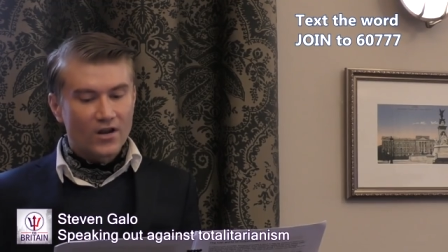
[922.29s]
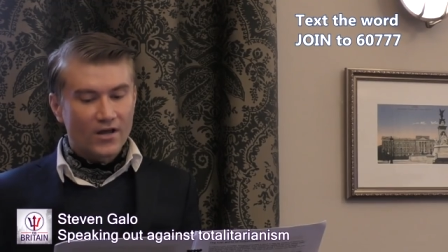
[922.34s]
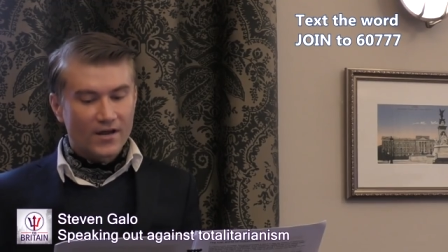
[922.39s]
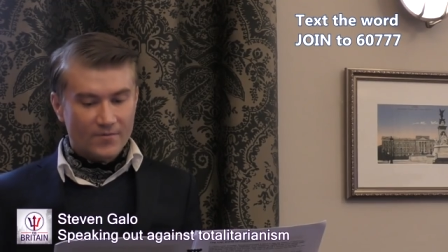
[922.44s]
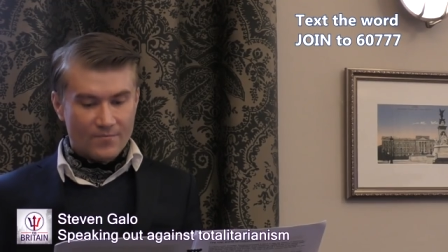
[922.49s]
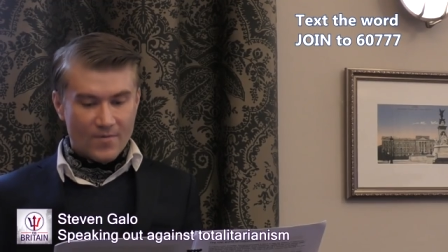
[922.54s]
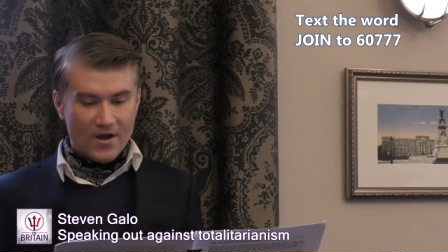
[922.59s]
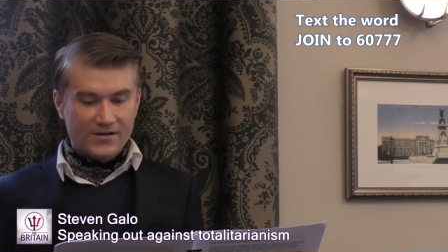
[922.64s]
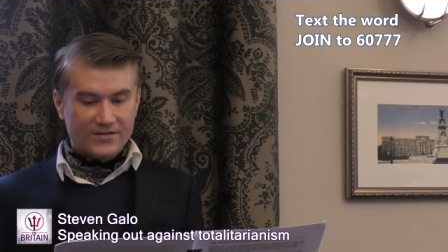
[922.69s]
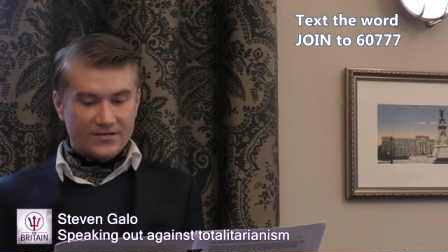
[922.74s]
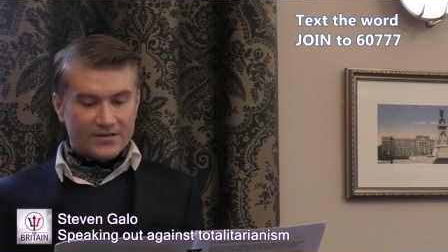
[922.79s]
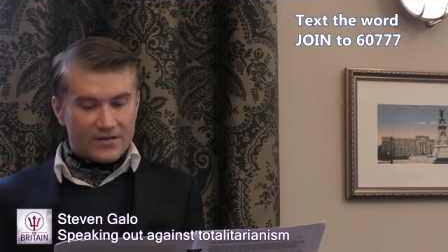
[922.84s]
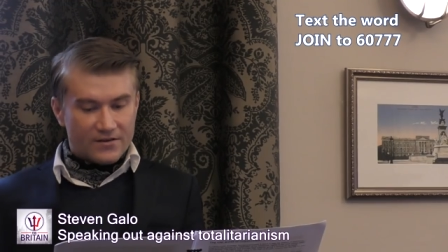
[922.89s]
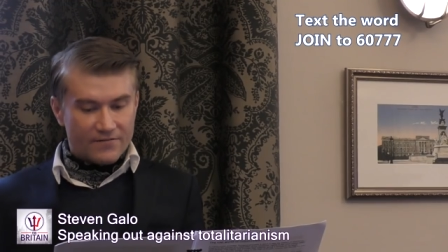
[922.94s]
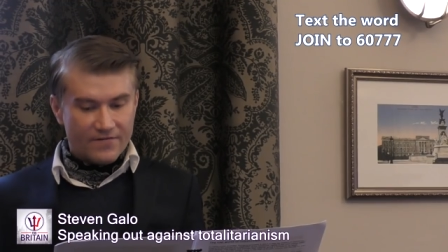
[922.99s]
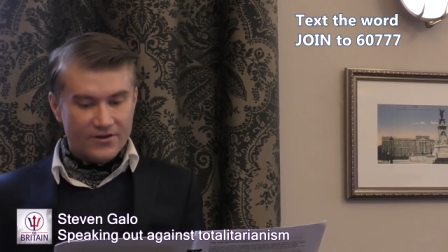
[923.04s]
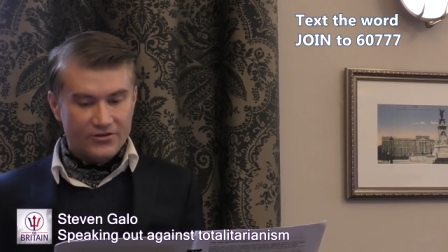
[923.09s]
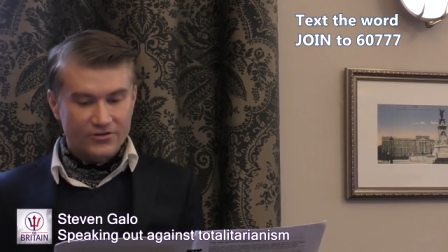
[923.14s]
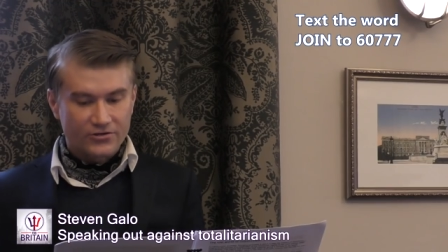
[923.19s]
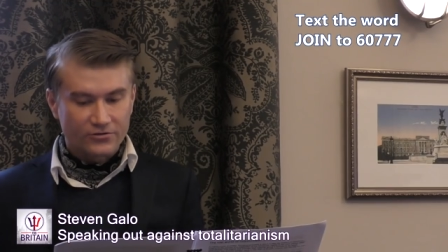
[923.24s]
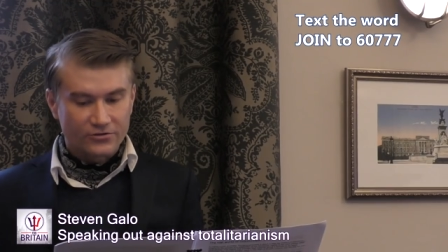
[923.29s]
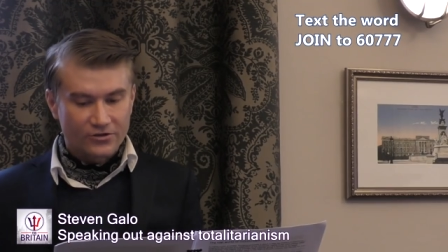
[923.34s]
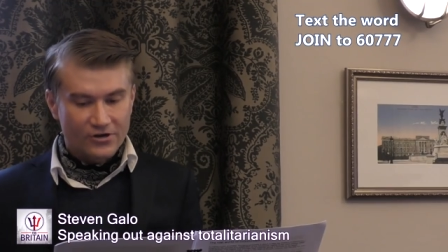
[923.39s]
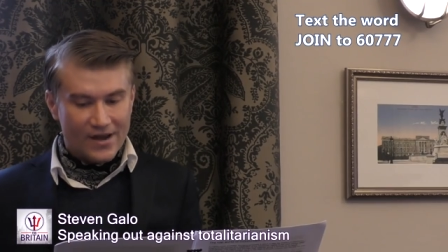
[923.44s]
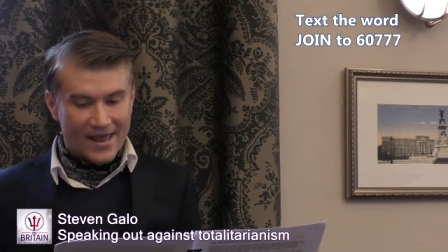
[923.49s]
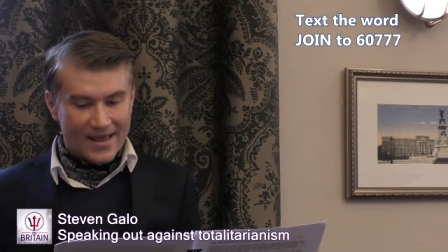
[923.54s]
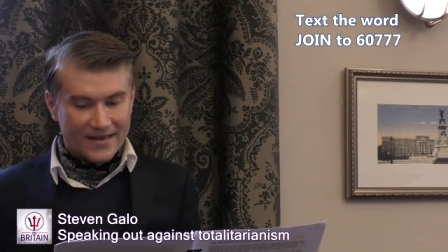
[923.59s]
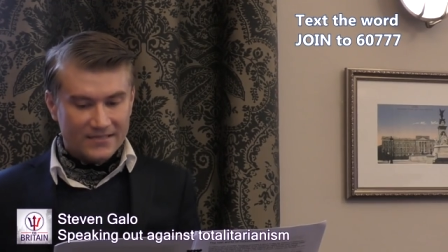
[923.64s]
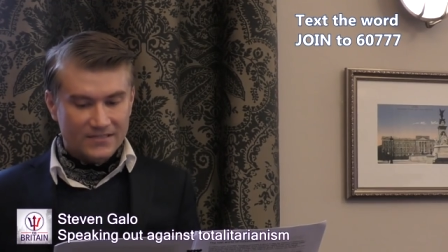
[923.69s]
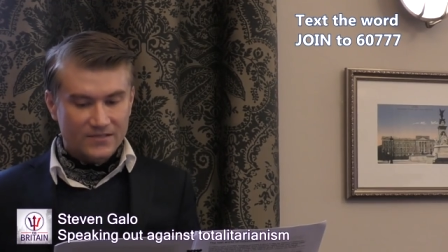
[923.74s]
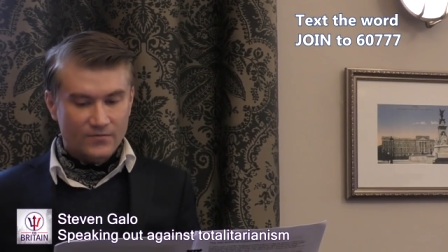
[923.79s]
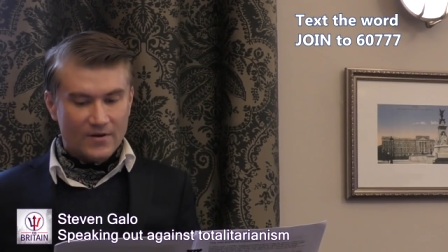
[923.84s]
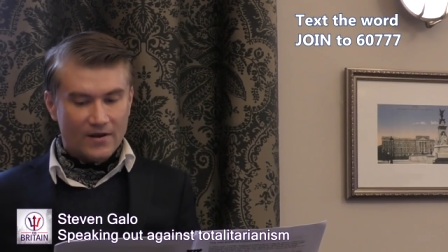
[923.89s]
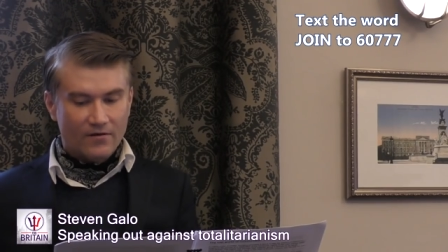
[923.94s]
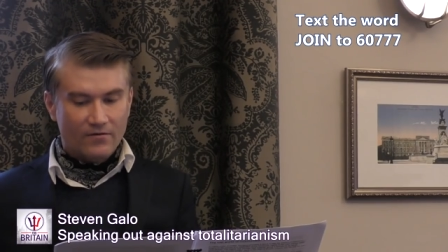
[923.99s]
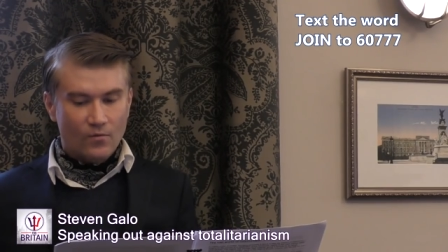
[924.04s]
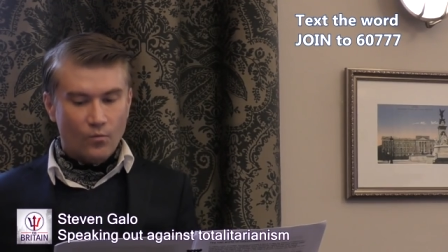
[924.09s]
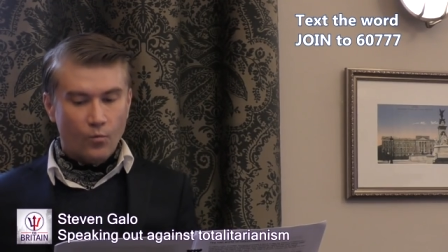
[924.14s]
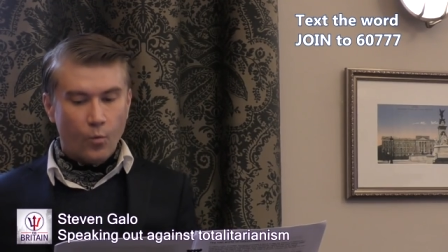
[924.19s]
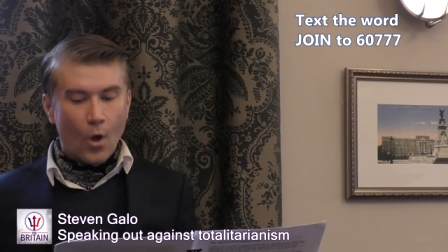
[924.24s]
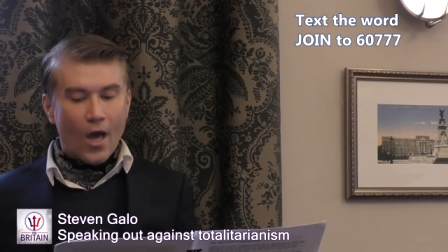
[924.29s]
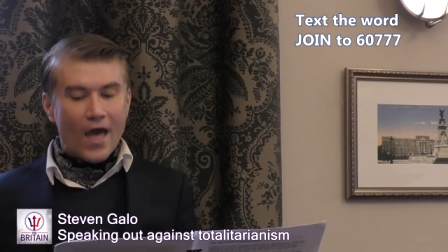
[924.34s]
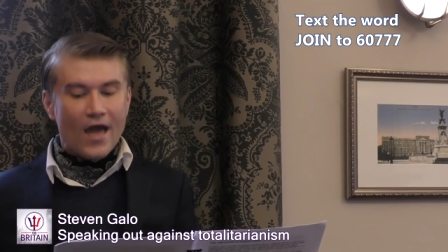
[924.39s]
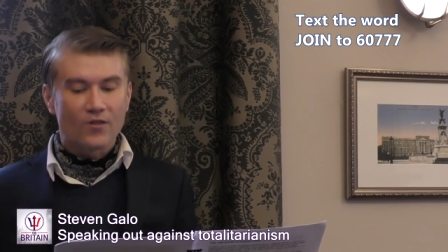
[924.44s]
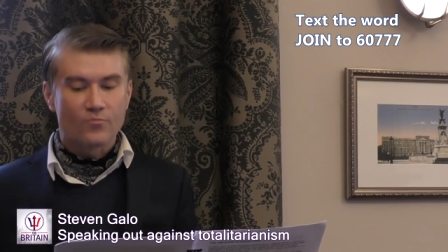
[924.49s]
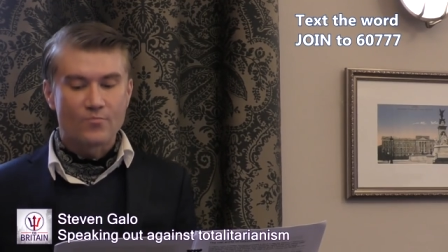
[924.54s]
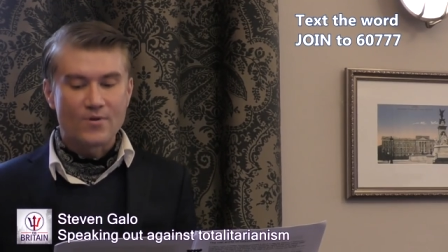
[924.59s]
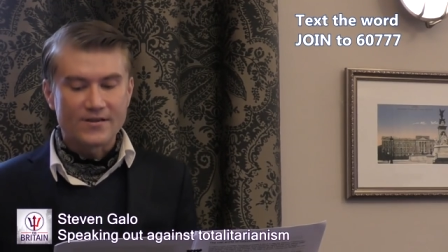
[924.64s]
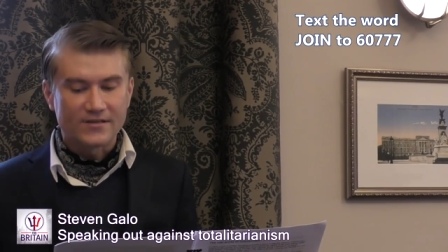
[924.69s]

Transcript: like minded individual to the next without a word